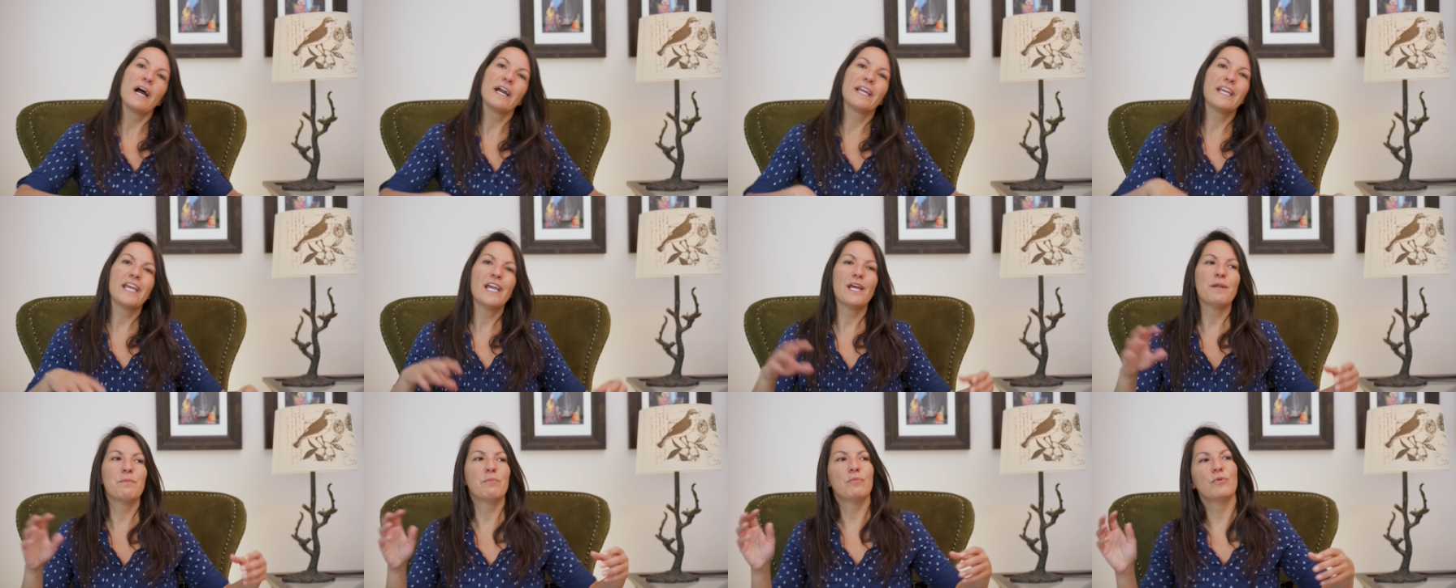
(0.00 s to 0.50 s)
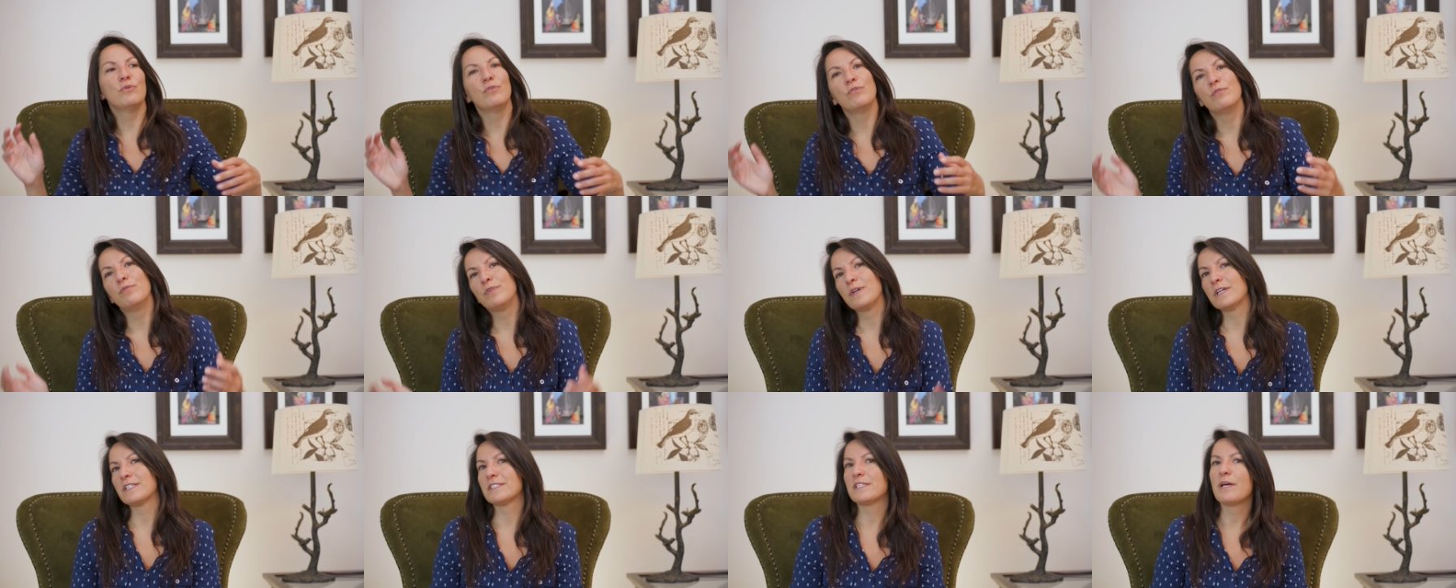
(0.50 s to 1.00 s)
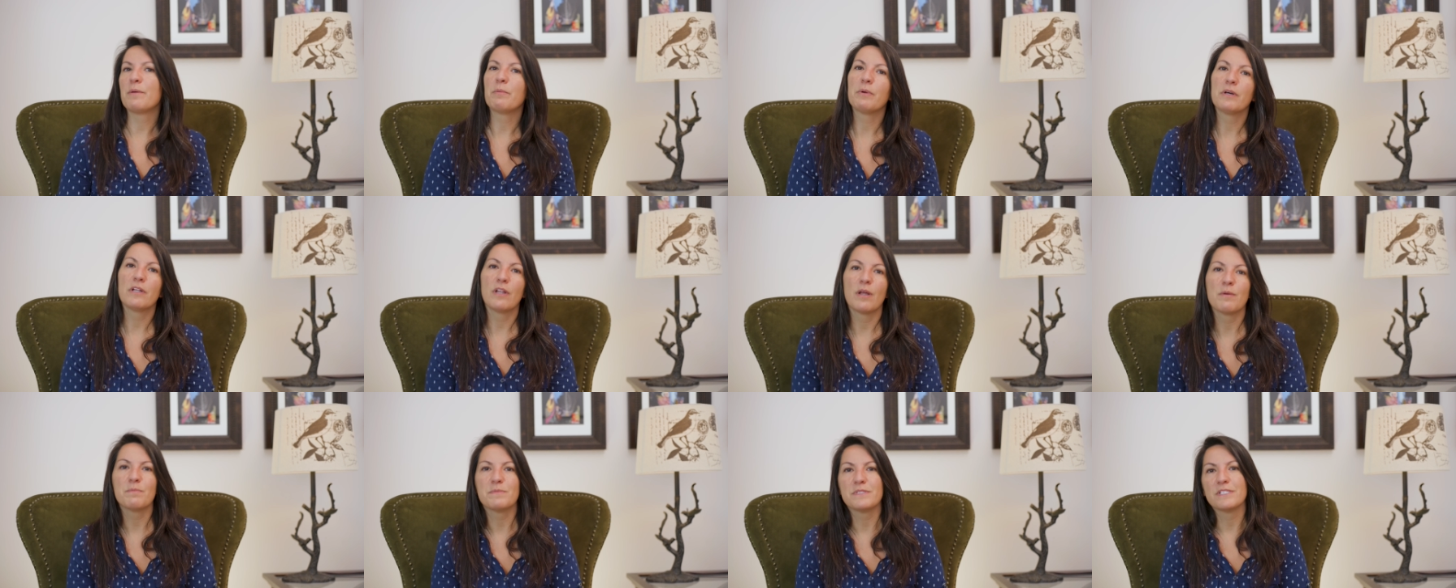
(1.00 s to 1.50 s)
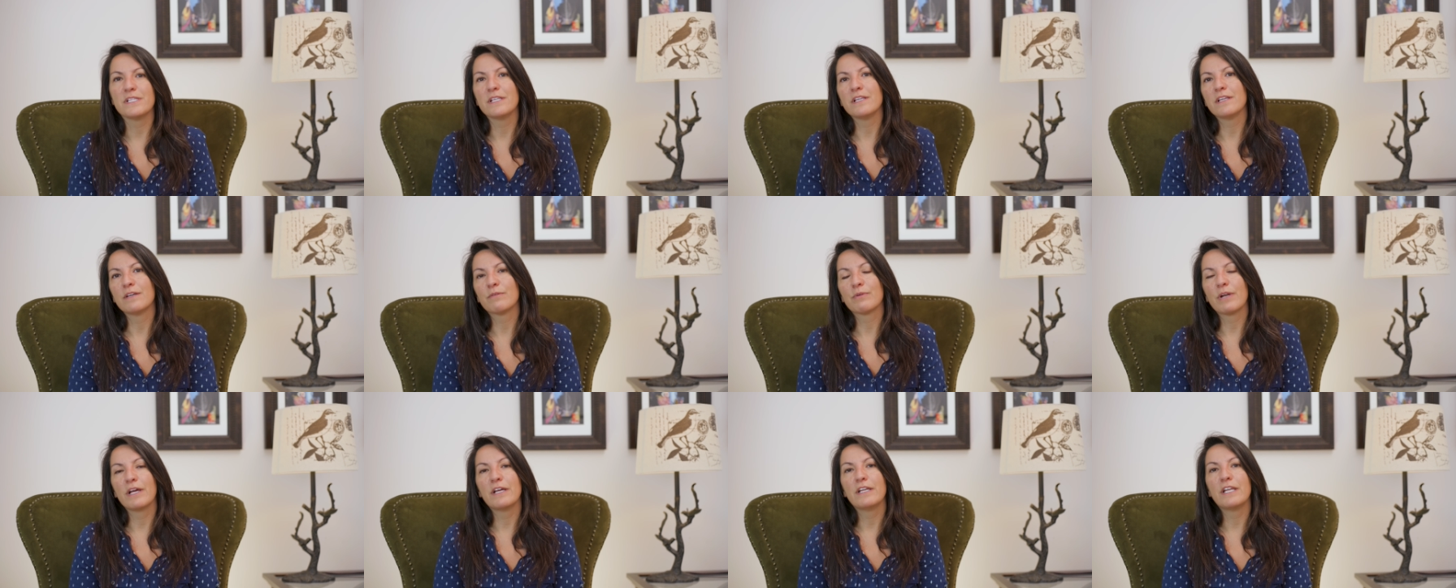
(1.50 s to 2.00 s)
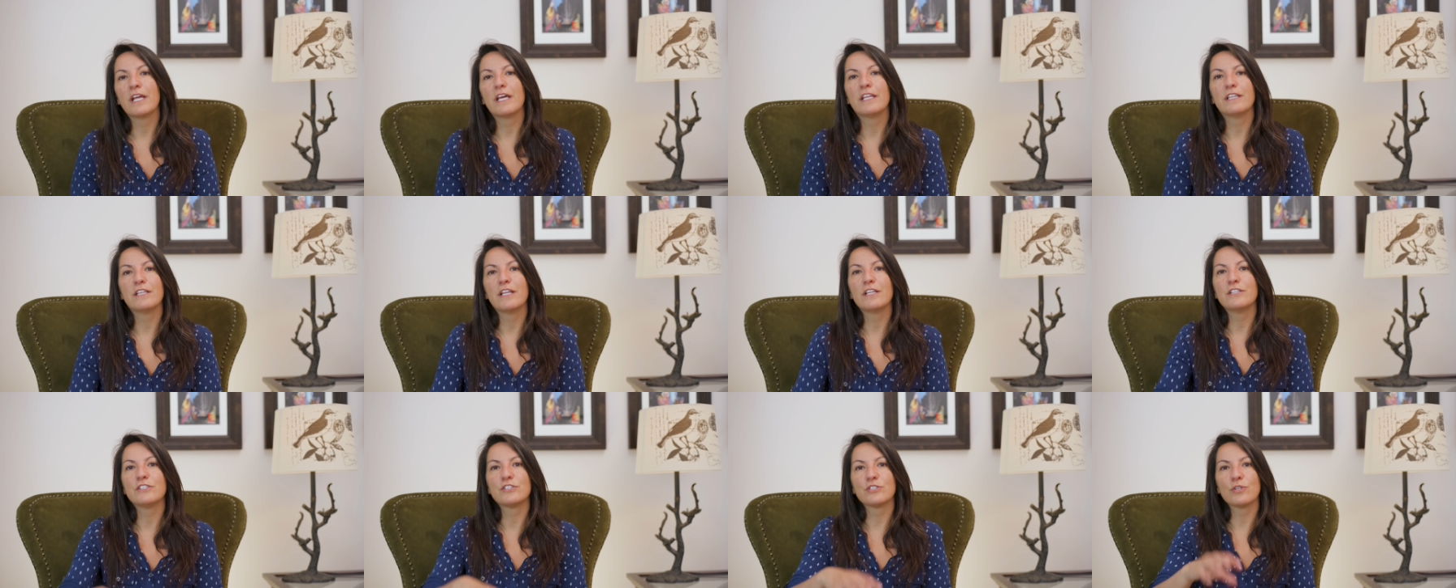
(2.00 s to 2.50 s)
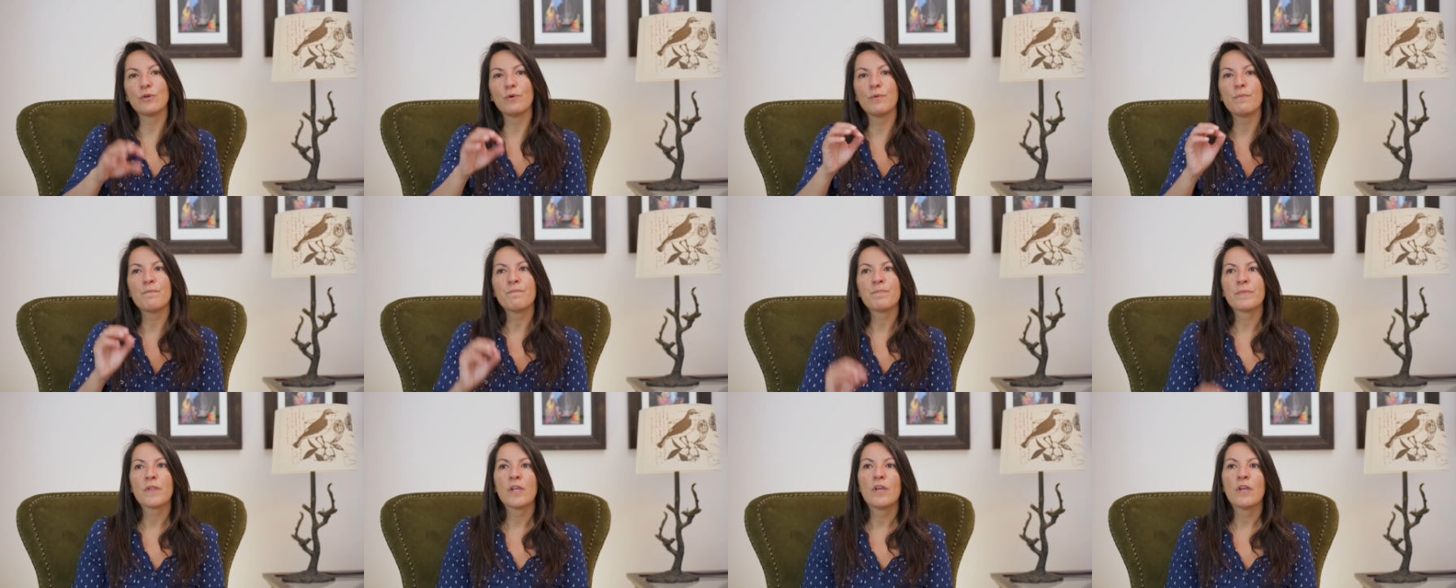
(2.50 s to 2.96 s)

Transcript: can't move because I'm clumsy, right? And so